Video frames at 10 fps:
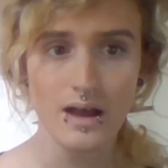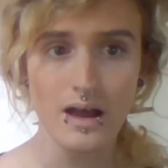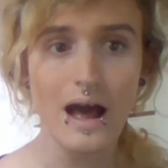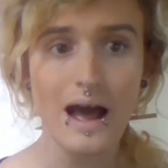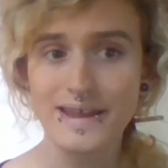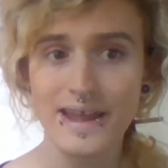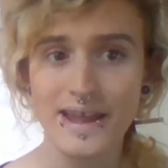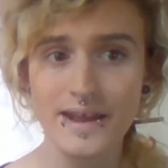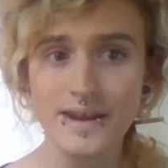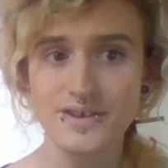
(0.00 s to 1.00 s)
I
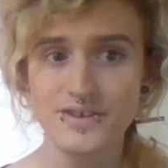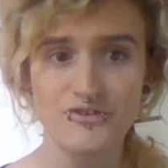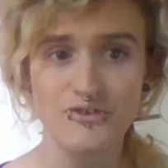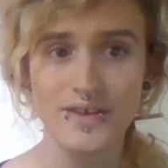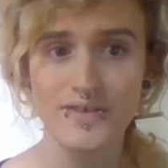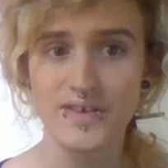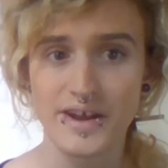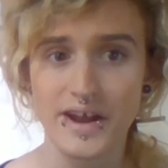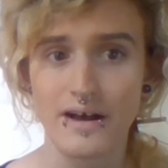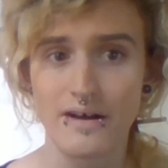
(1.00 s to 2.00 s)
can't stress
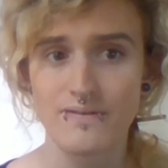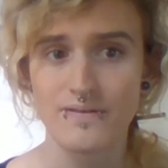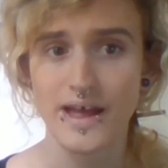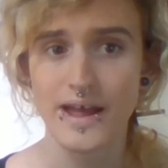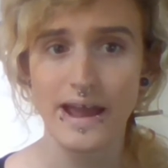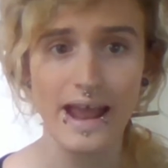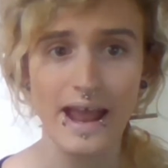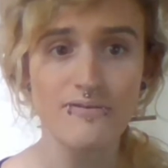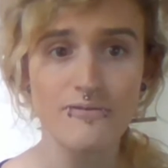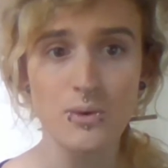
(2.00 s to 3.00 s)
enough that
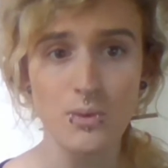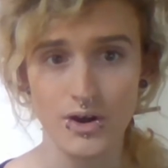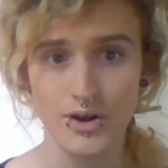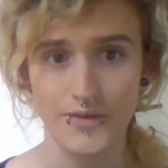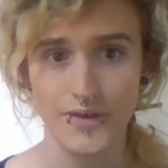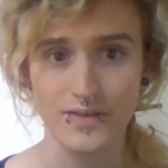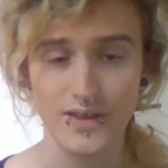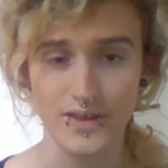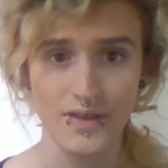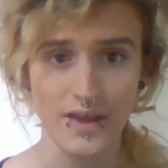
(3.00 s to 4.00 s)
every word is like
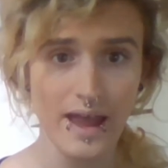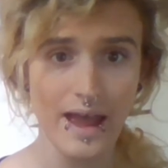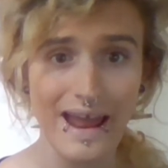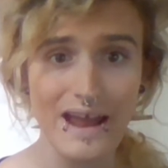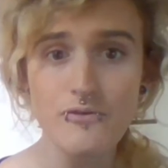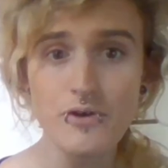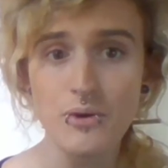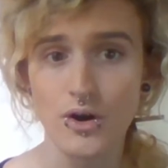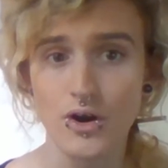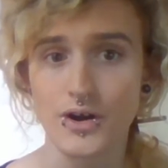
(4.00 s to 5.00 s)
this. Every
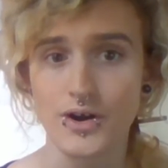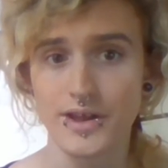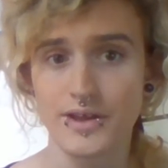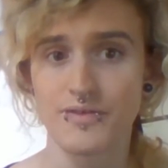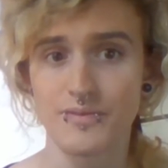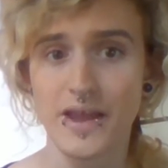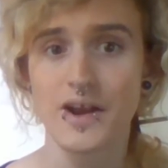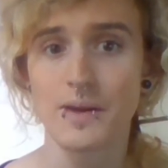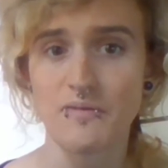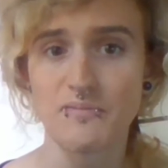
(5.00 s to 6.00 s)
word is made
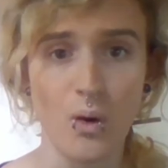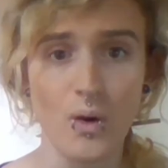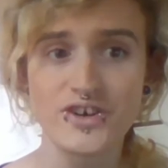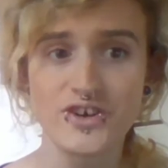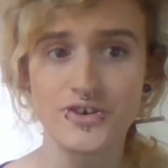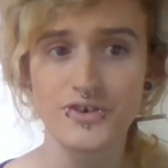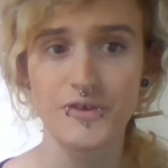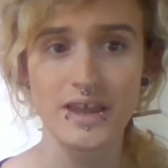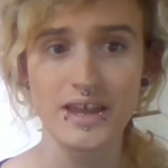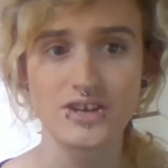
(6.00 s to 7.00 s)
up of pointers
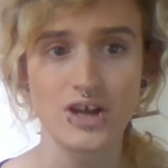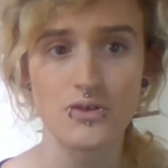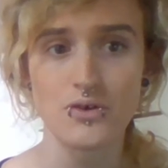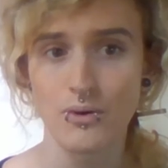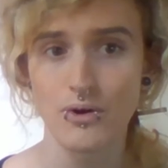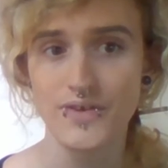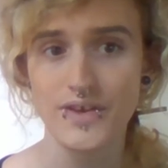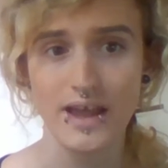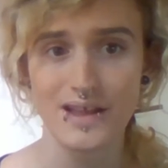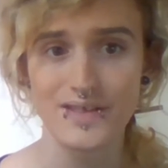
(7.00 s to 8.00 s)
linking to other words
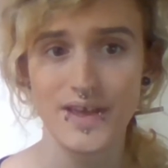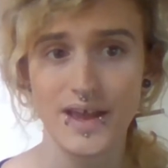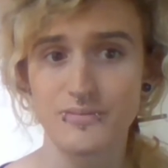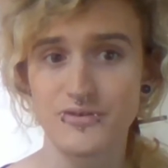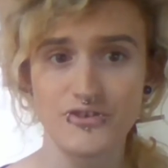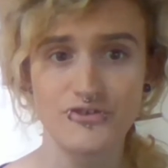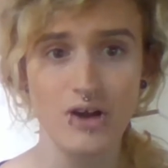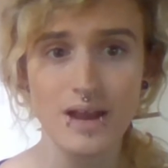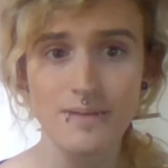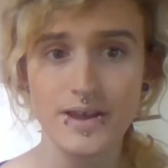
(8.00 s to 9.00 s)
and concepts,
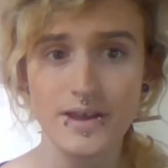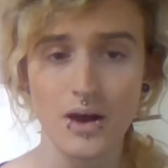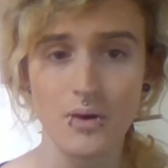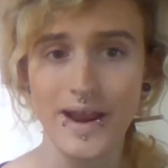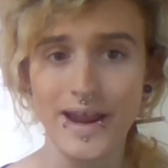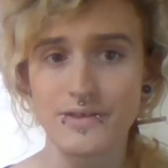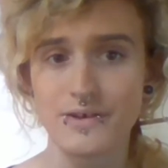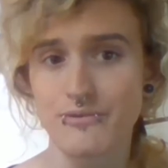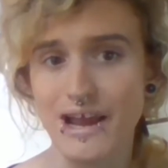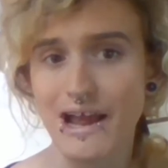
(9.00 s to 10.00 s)
describing a way
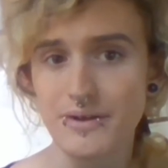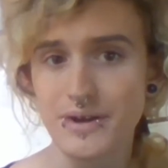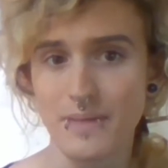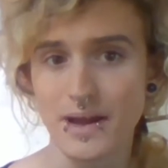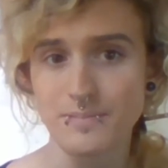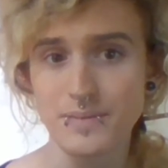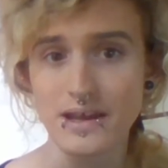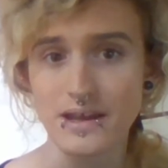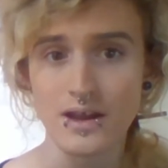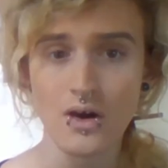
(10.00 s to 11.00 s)
that reality might
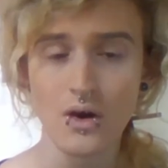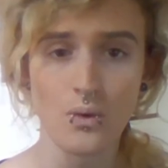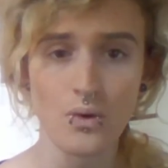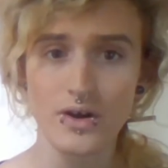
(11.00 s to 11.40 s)
be, or